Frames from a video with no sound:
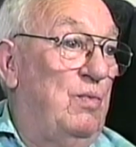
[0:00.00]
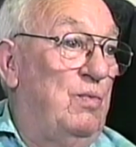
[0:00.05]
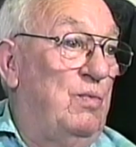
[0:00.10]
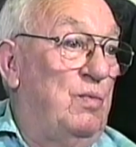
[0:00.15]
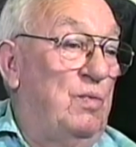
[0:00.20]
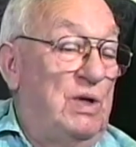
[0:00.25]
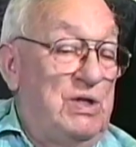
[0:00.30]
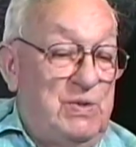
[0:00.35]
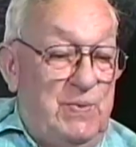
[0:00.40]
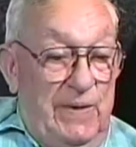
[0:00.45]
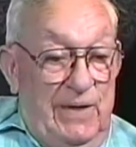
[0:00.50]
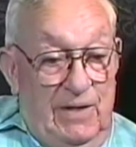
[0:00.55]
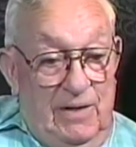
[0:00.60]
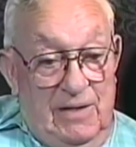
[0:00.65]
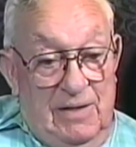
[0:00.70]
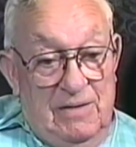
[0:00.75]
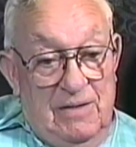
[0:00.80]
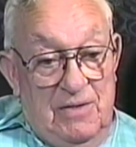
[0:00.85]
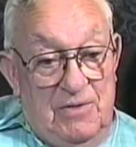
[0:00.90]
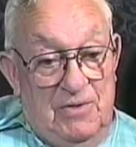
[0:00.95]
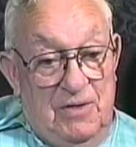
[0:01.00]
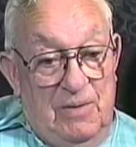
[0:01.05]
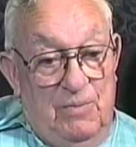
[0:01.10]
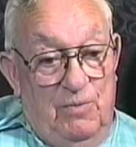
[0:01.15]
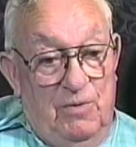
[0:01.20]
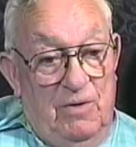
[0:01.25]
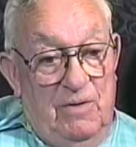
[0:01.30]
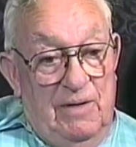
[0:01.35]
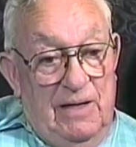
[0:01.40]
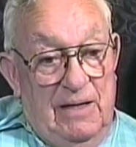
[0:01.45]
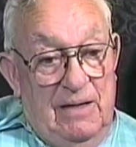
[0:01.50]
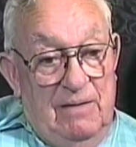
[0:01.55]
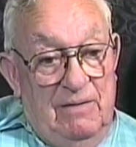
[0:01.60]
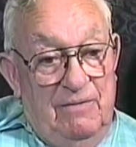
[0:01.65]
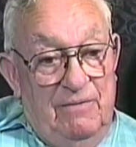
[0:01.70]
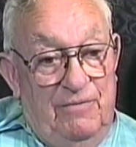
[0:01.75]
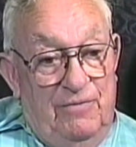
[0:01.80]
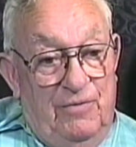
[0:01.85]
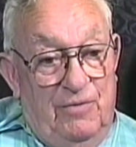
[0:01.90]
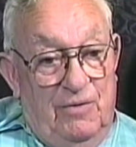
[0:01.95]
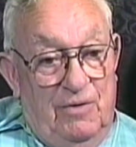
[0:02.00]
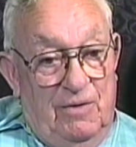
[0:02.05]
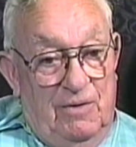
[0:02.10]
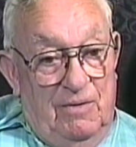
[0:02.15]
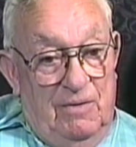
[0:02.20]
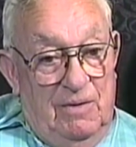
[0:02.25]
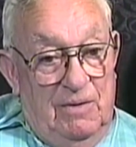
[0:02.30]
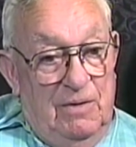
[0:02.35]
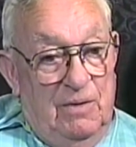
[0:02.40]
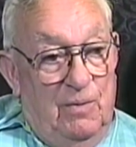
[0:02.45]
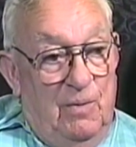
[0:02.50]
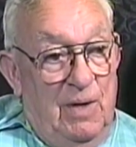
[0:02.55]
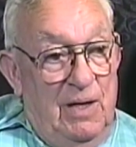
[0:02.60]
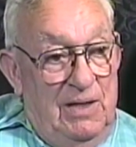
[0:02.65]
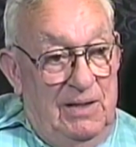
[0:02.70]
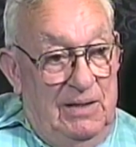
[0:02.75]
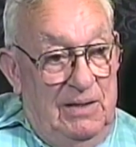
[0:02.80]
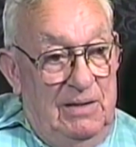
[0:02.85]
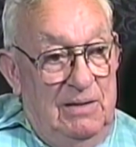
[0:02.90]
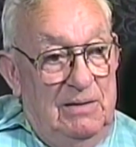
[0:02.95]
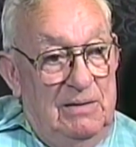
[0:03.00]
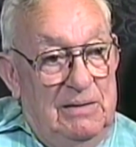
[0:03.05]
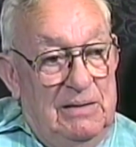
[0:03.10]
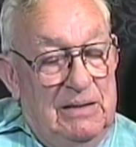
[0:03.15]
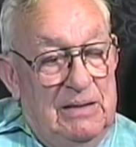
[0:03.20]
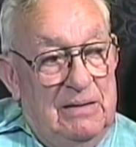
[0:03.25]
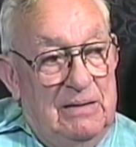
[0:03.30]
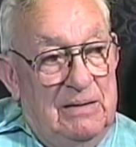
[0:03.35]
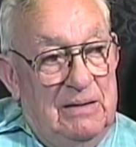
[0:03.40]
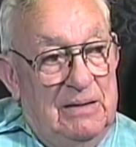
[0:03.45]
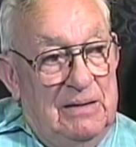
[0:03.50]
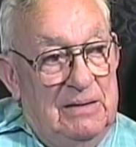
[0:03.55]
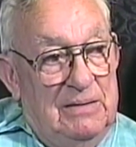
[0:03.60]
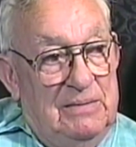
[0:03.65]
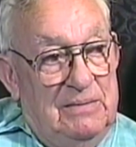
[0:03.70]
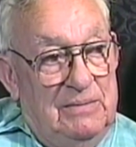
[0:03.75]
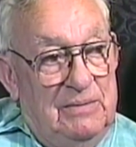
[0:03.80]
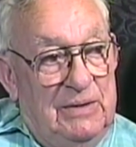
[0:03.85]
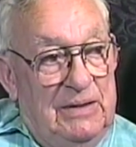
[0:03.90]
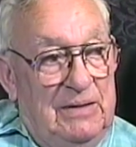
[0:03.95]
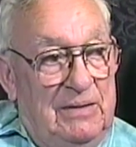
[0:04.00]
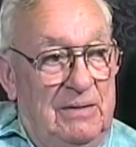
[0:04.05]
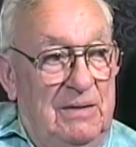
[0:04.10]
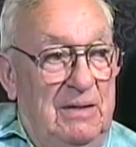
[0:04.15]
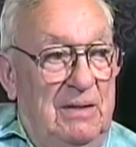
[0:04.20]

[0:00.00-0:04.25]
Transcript: Once we get on the ship, we were heading for uh, Hawaii, and uh, we.